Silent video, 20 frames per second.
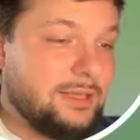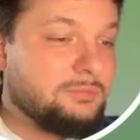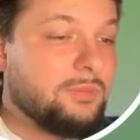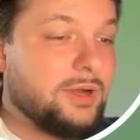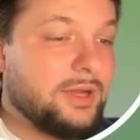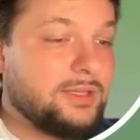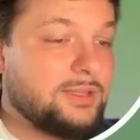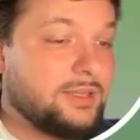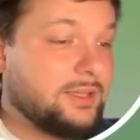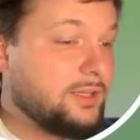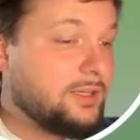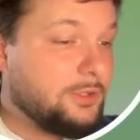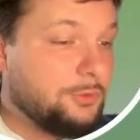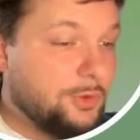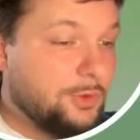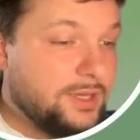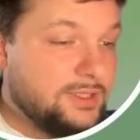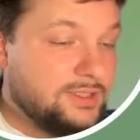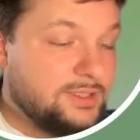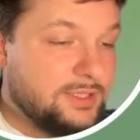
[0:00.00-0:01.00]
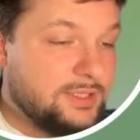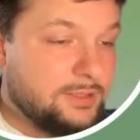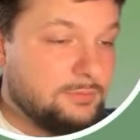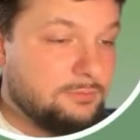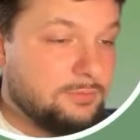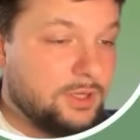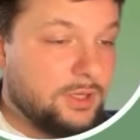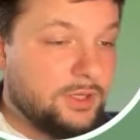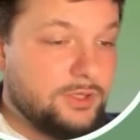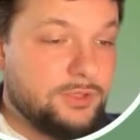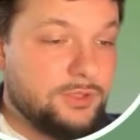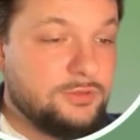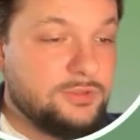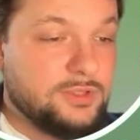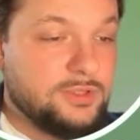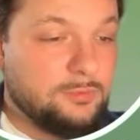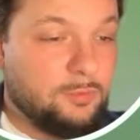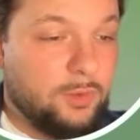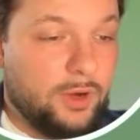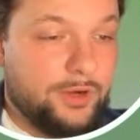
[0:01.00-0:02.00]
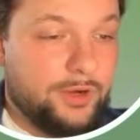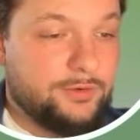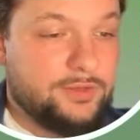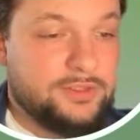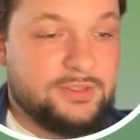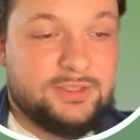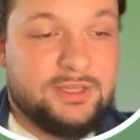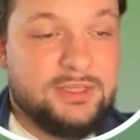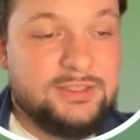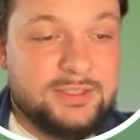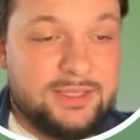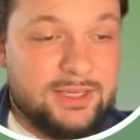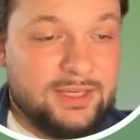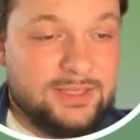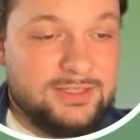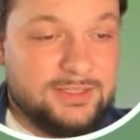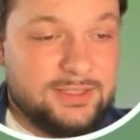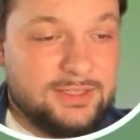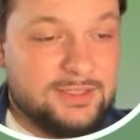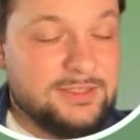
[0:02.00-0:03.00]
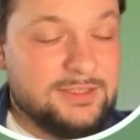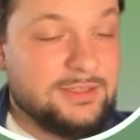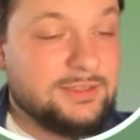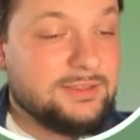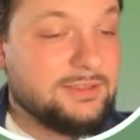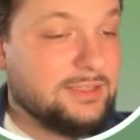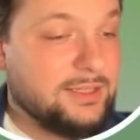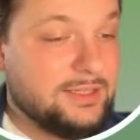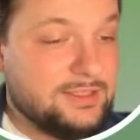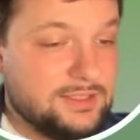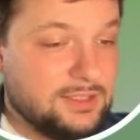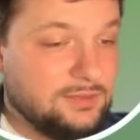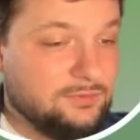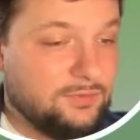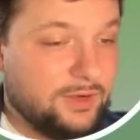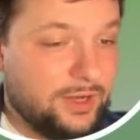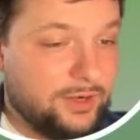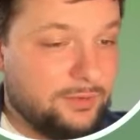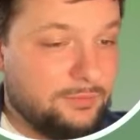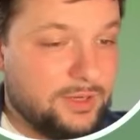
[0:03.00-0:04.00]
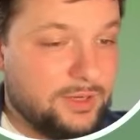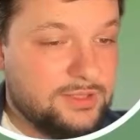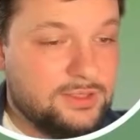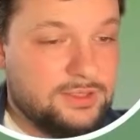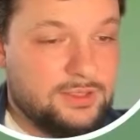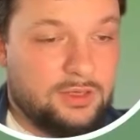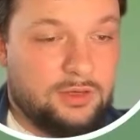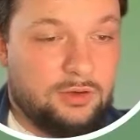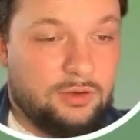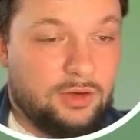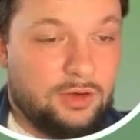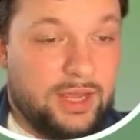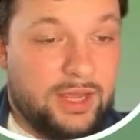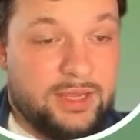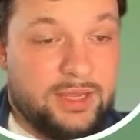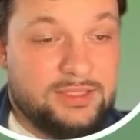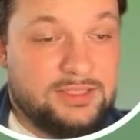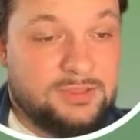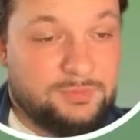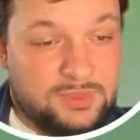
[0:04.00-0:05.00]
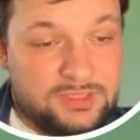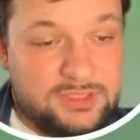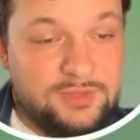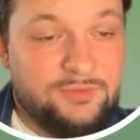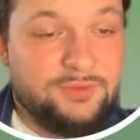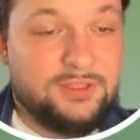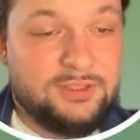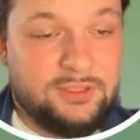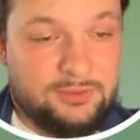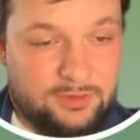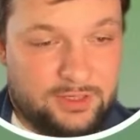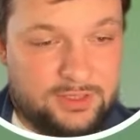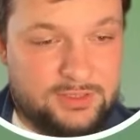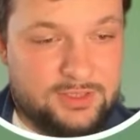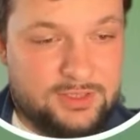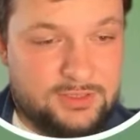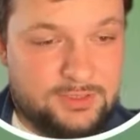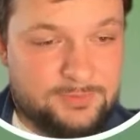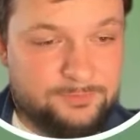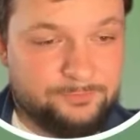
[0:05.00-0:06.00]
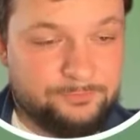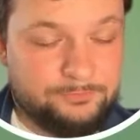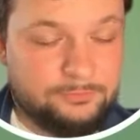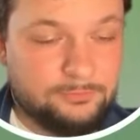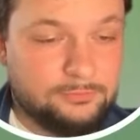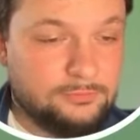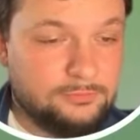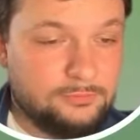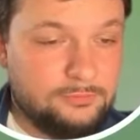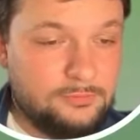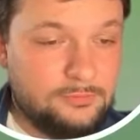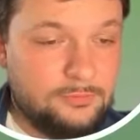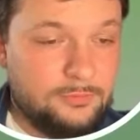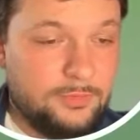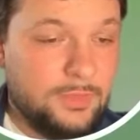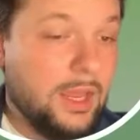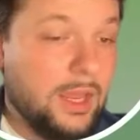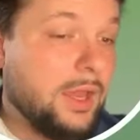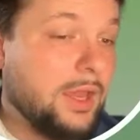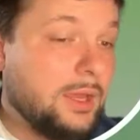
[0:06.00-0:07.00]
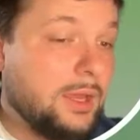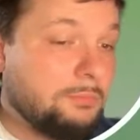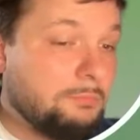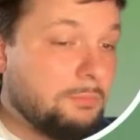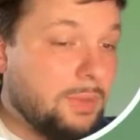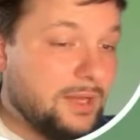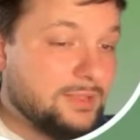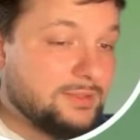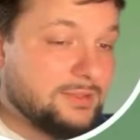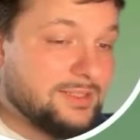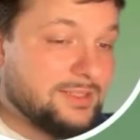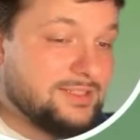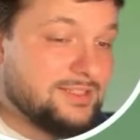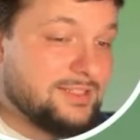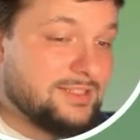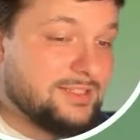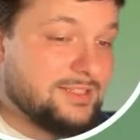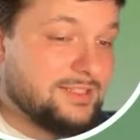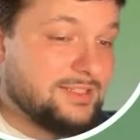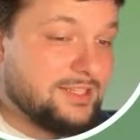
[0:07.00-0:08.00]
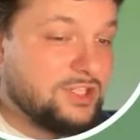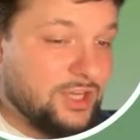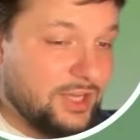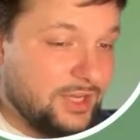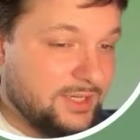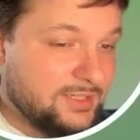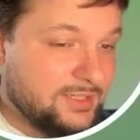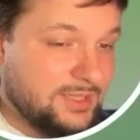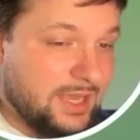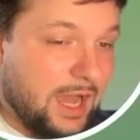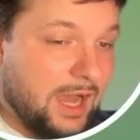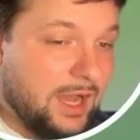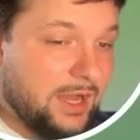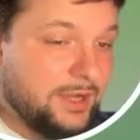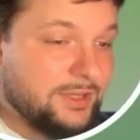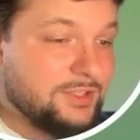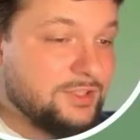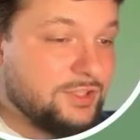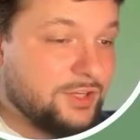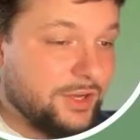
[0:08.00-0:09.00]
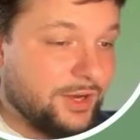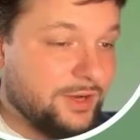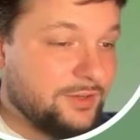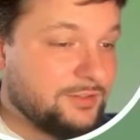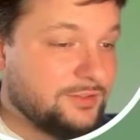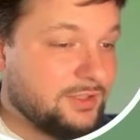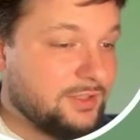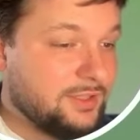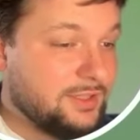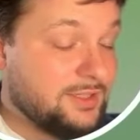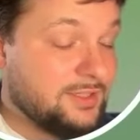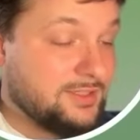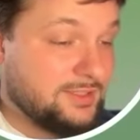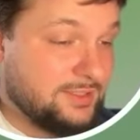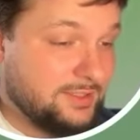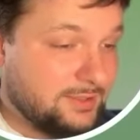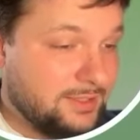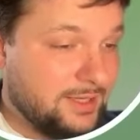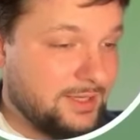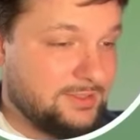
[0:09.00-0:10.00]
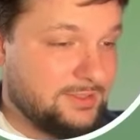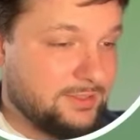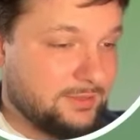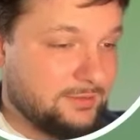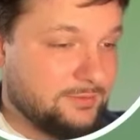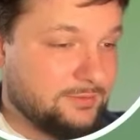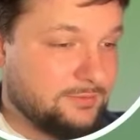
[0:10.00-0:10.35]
by the QA team using various test cases, test environments, and specific devices but such checks are inherently synthetic